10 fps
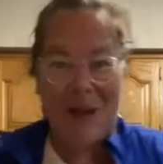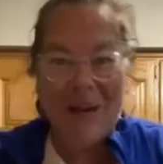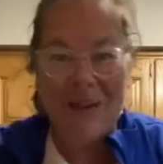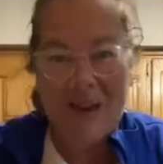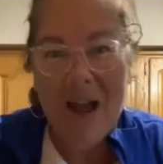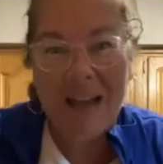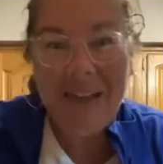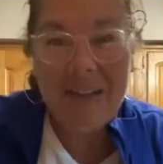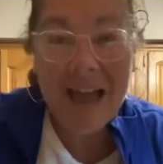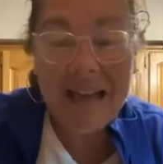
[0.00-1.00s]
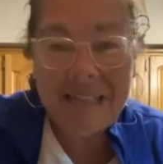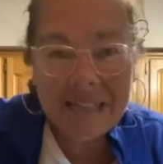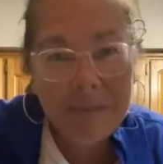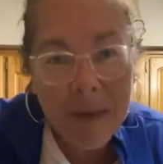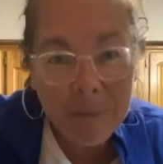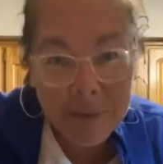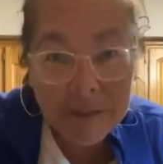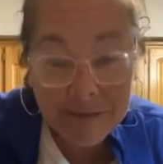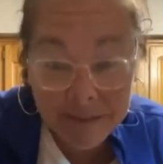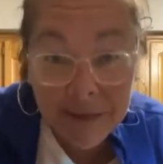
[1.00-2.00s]
Rockcrok. You guys, this bad
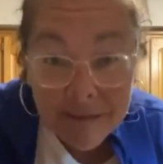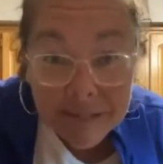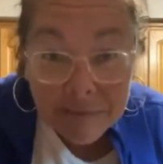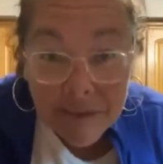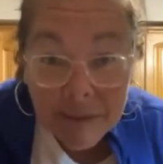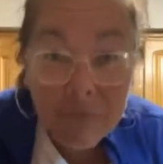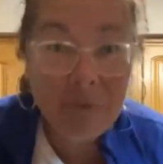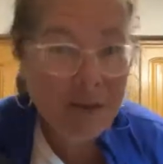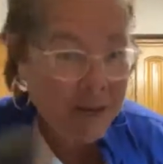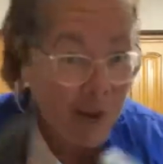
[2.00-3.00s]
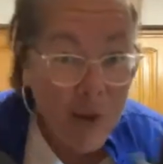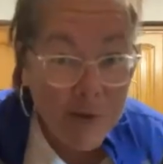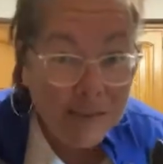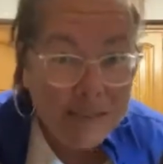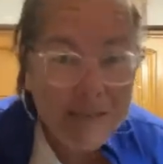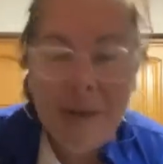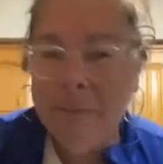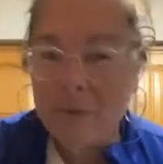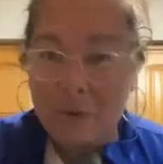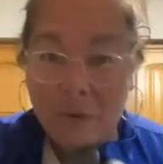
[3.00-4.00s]
boy's on sale this month for any host.
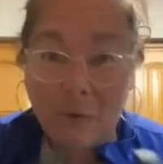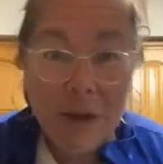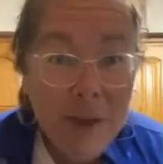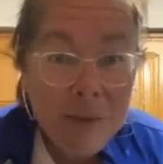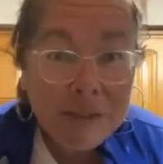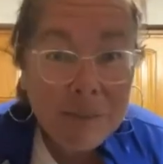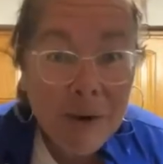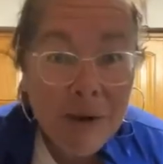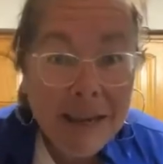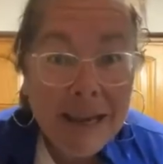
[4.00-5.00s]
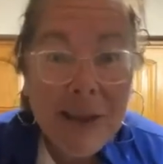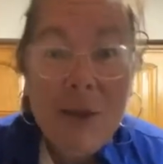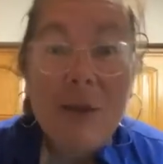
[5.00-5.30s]
So if you want to host a party,